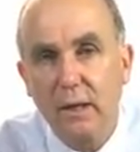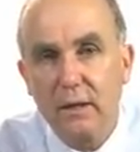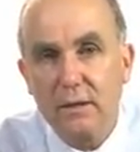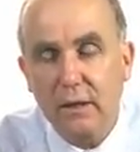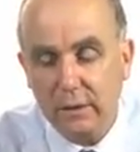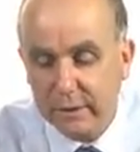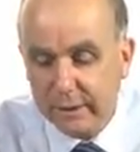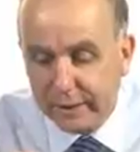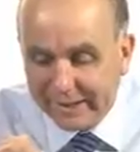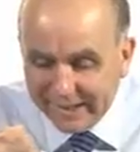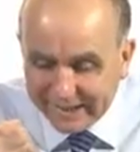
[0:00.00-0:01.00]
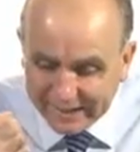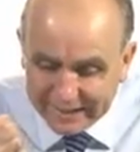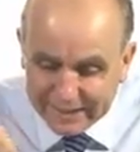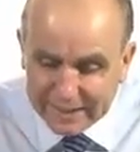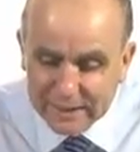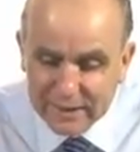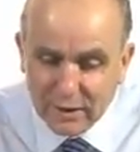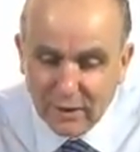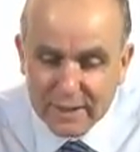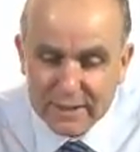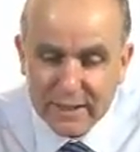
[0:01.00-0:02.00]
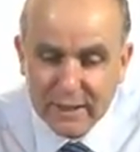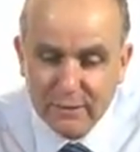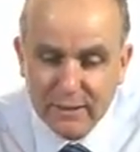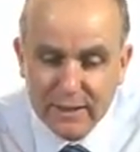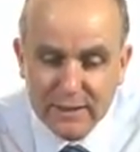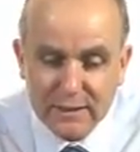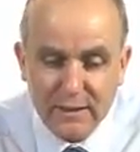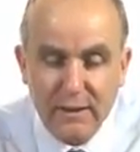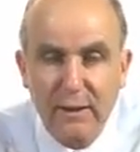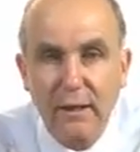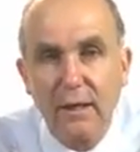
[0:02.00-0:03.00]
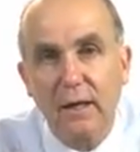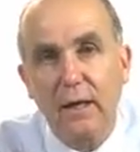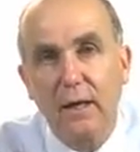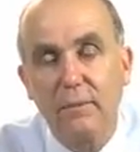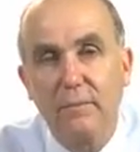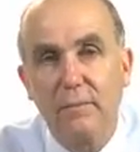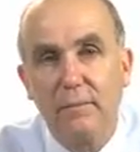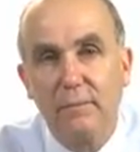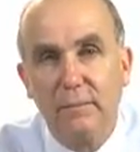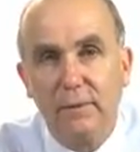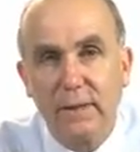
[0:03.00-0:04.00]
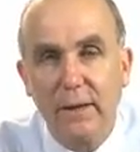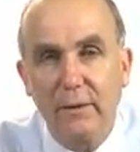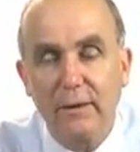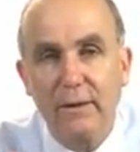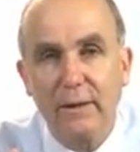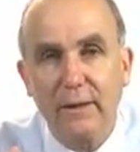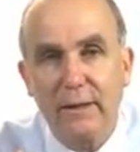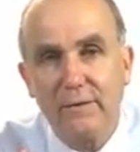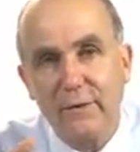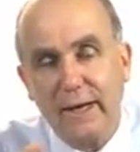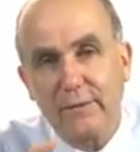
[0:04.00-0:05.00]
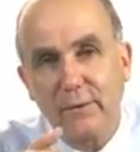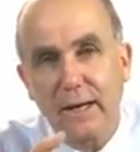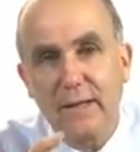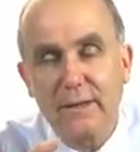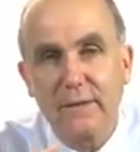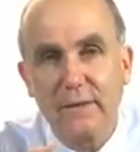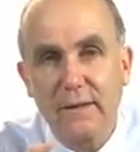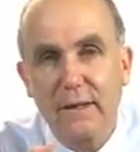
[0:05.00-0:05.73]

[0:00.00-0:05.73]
And so here the idea is that there are, in fact, rather than